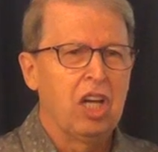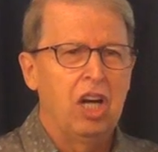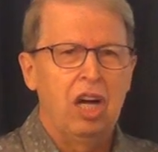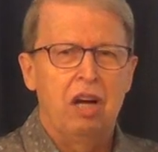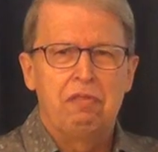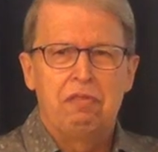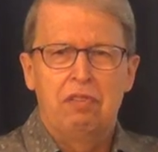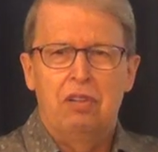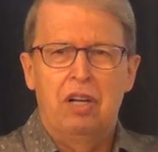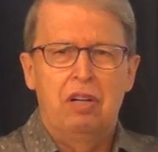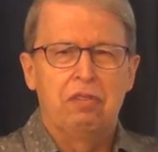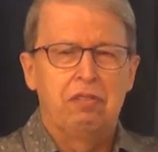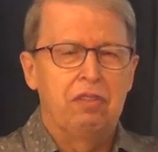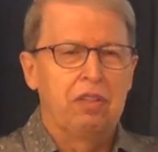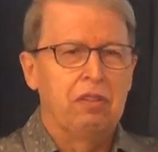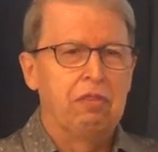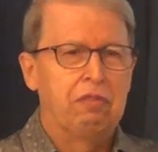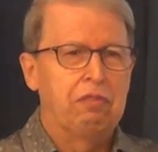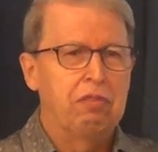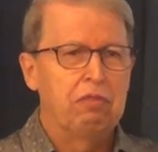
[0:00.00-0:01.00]
of, of
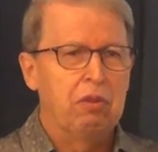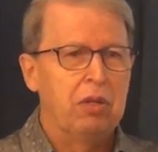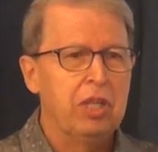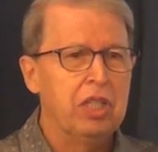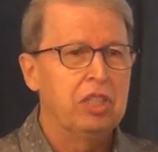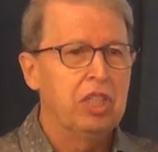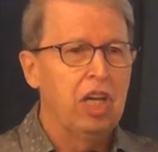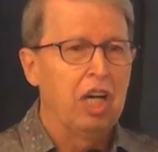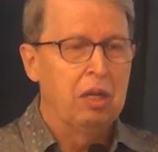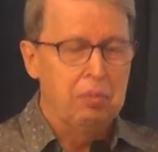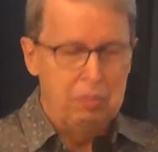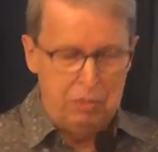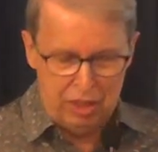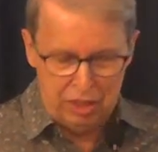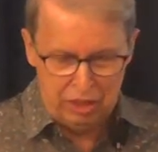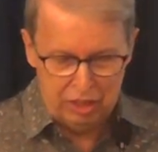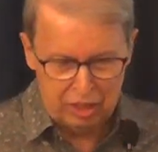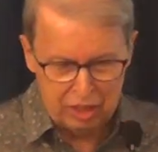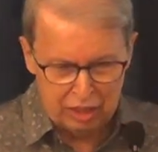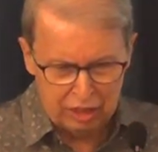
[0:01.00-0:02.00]
uh, freedom
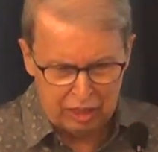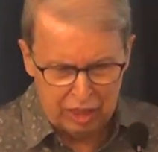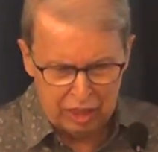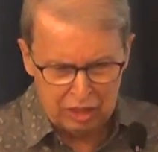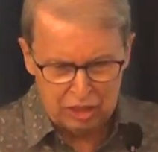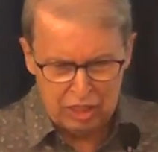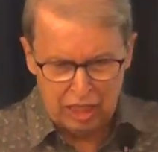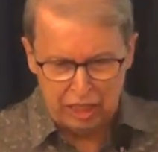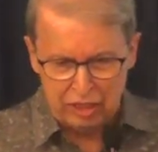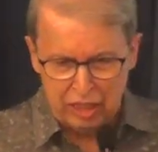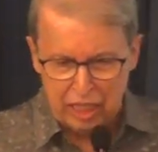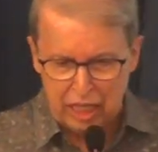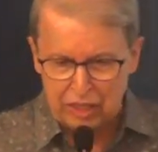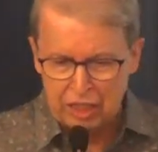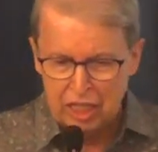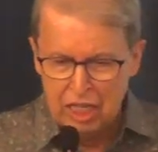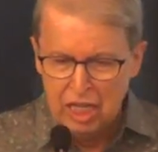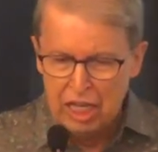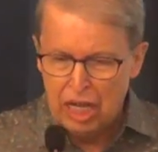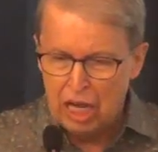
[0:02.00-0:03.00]
and, and things like
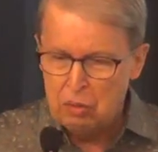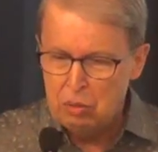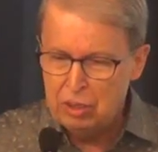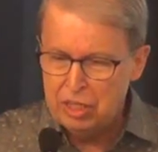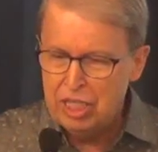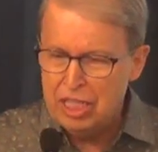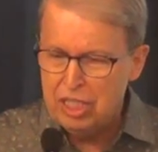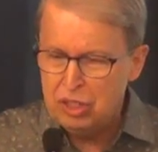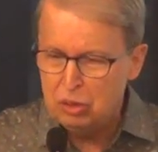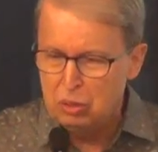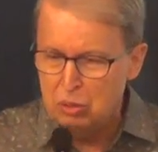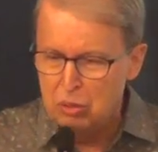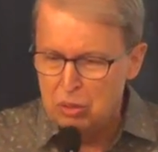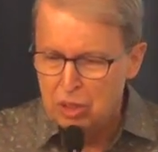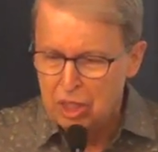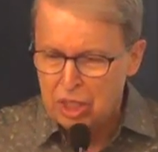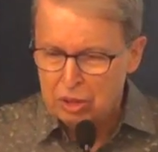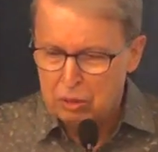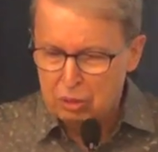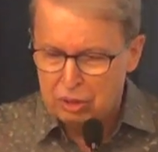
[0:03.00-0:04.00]
that. And we need
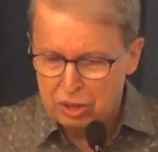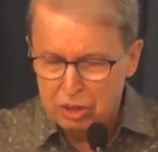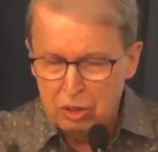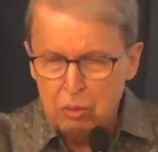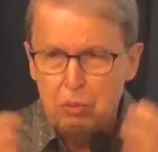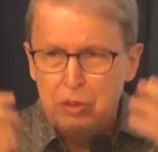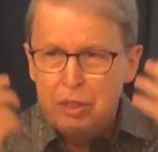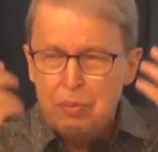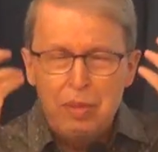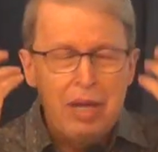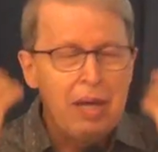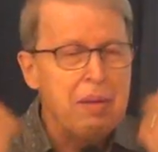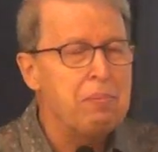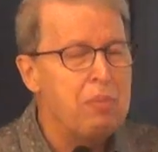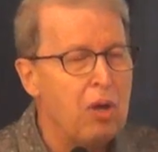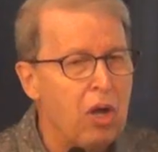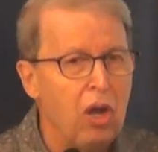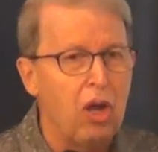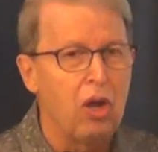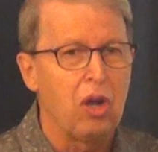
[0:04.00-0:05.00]
to, to
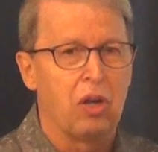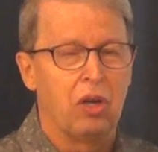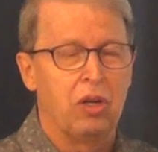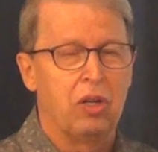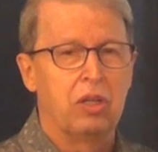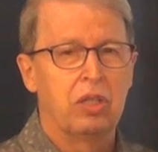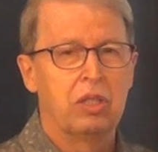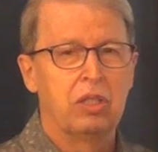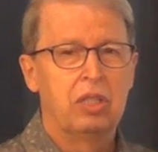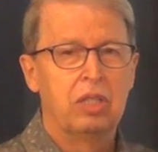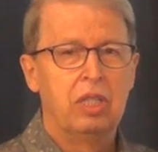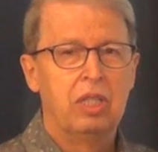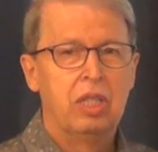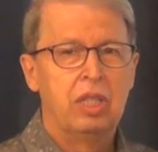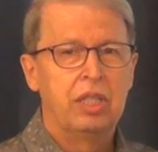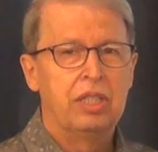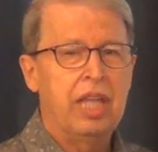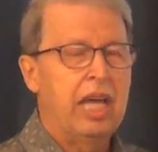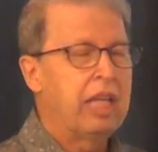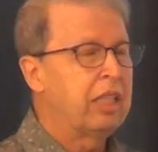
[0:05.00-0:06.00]
remember
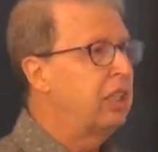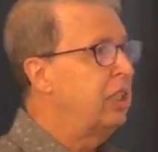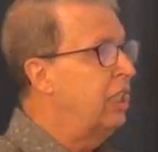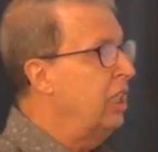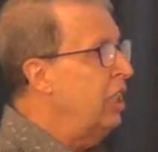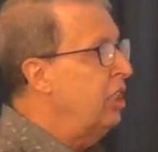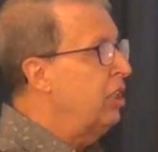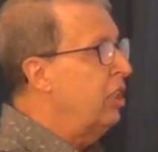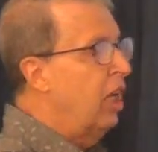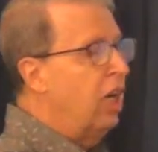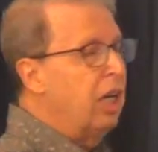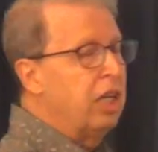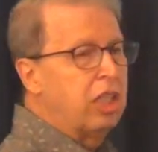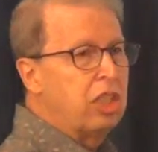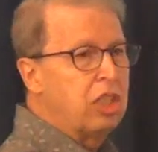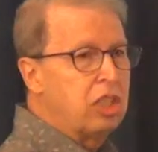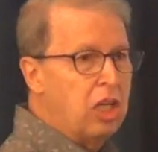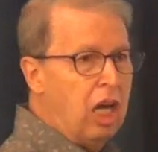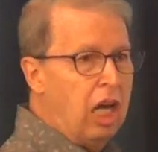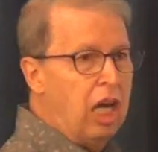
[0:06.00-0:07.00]
that these are
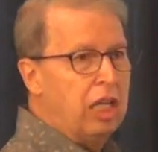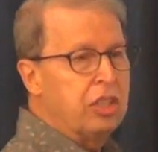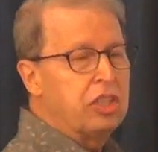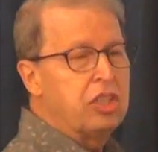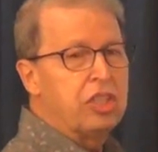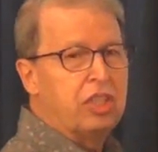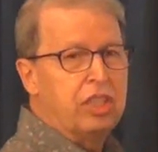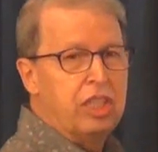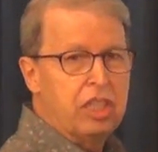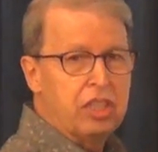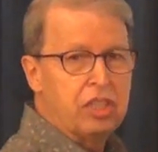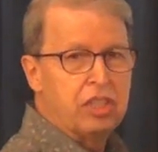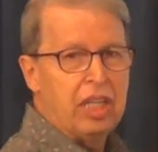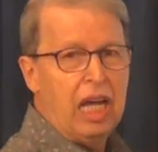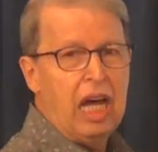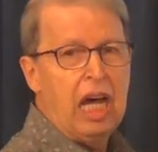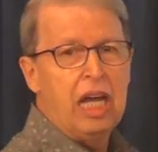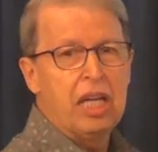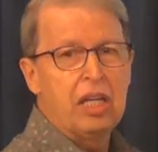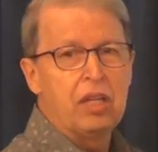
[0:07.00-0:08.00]
God's
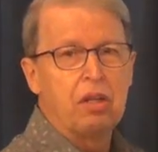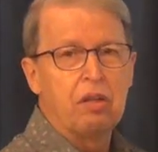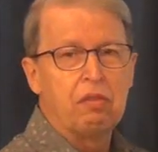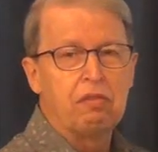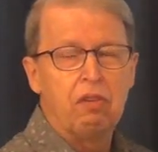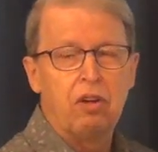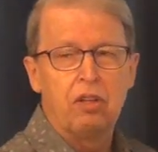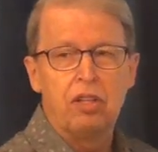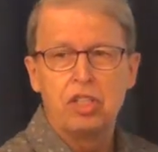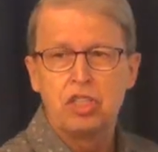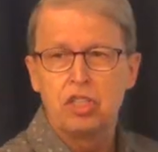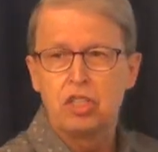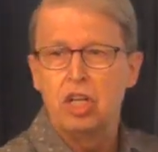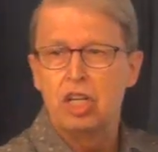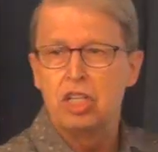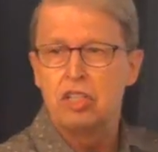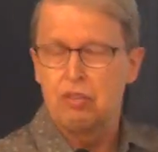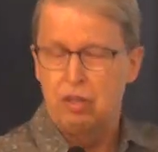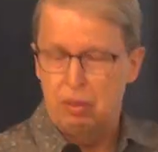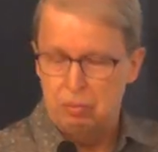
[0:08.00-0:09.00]
desire for the
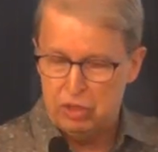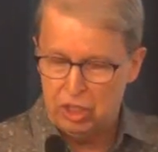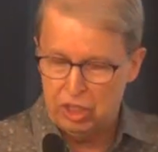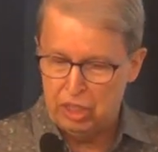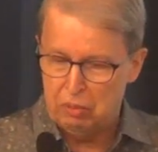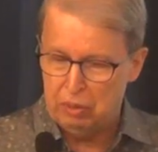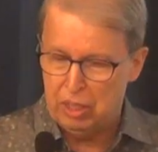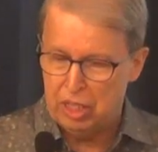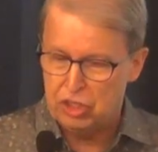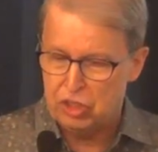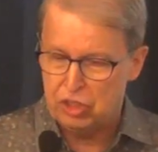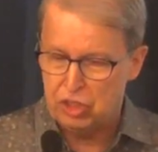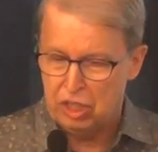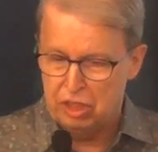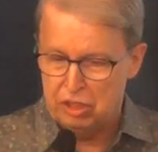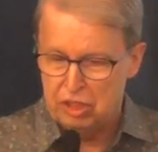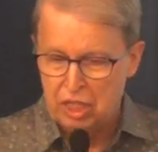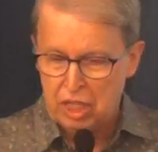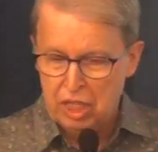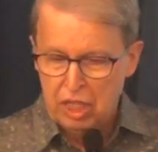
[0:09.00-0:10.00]
church from
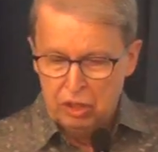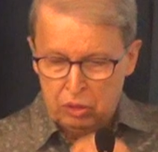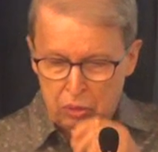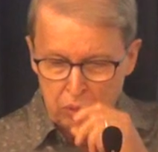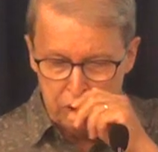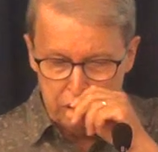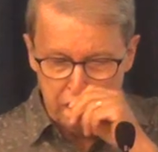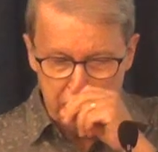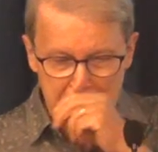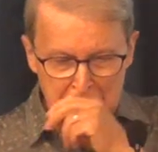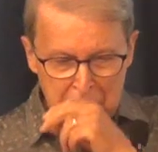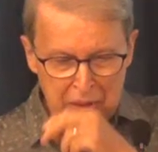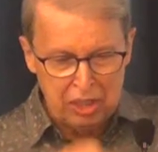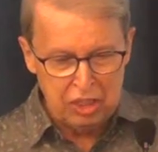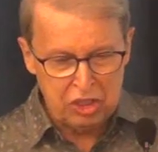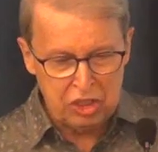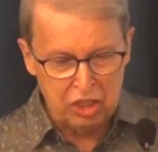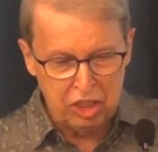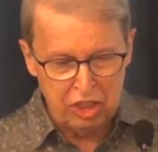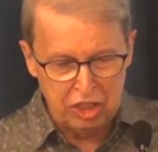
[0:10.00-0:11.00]
generation to
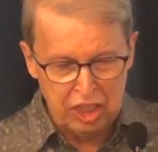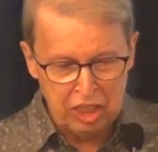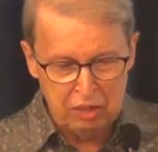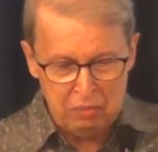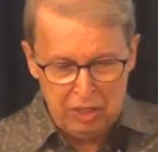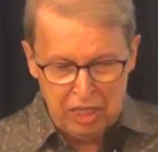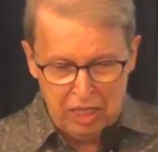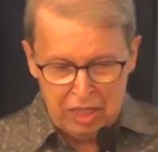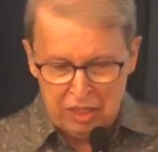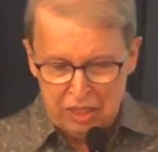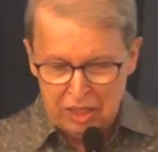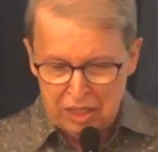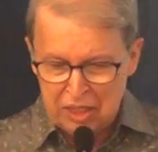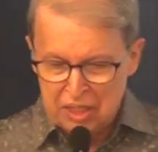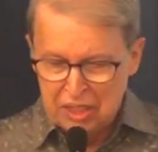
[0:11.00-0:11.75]
generation. Amen?